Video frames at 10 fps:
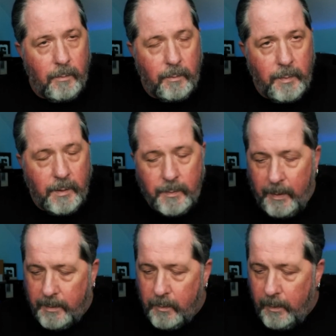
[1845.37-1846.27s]
this
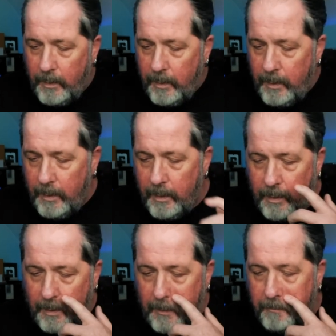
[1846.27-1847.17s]
past week,
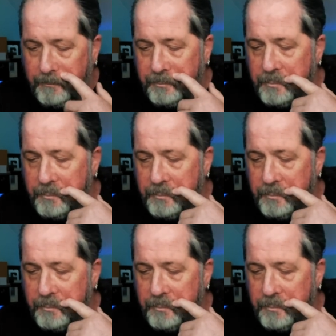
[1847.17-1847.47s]
and